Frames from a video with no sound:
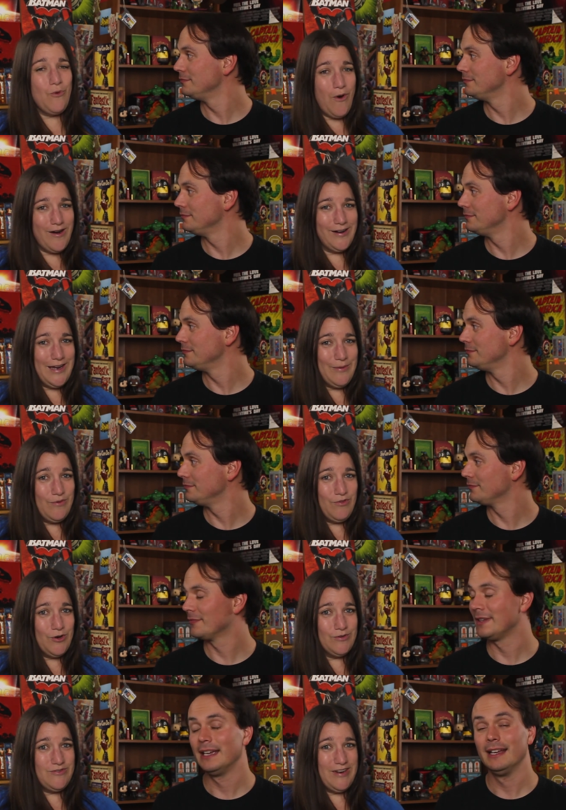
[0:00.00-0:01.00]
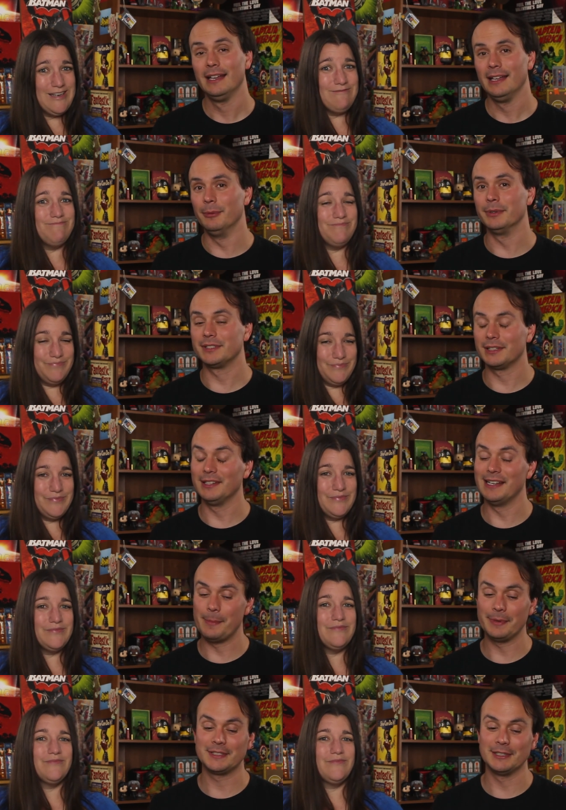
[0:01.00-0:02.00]
Speaker 1: you are a Game of Thrones fan. It was a good
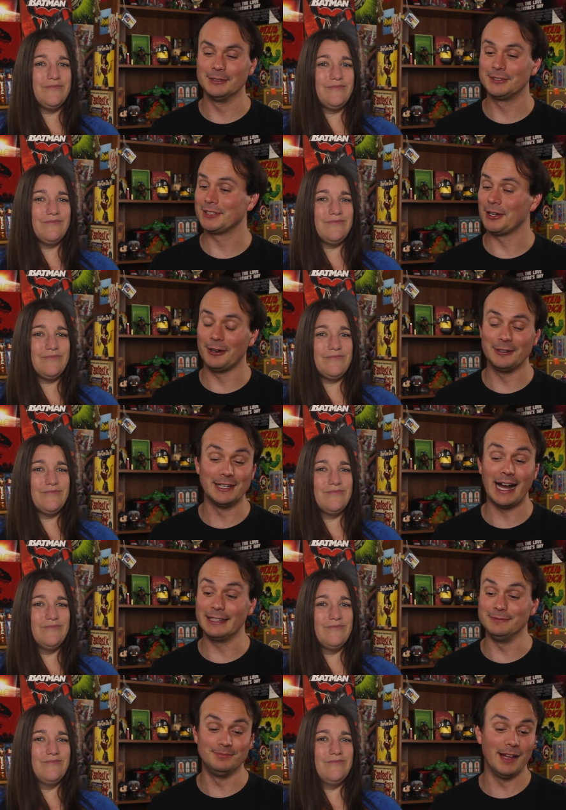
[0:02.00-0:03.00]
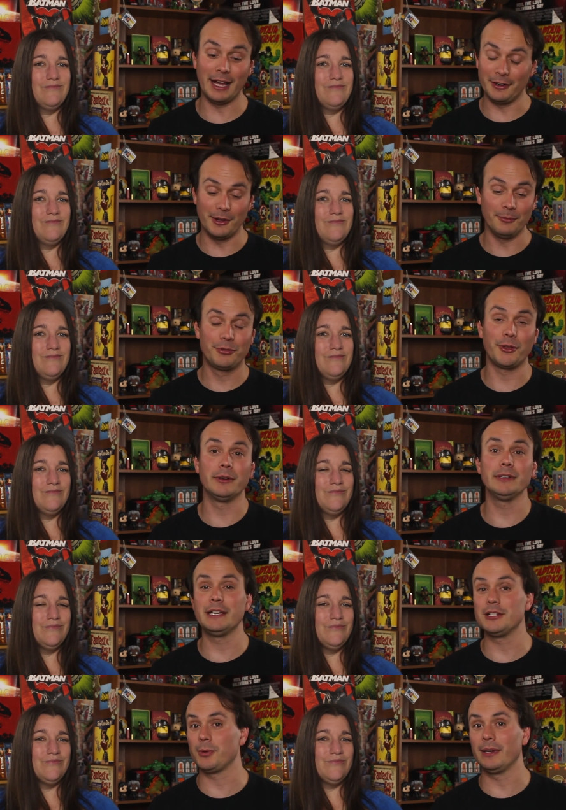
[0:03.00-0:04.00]
episode, so I don't know.
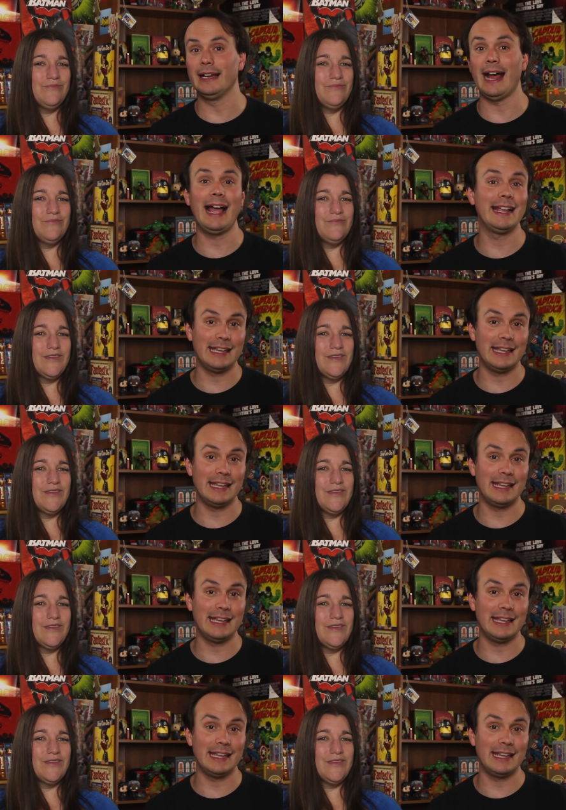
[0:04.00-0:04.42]
Thoroughly enjoyed it. I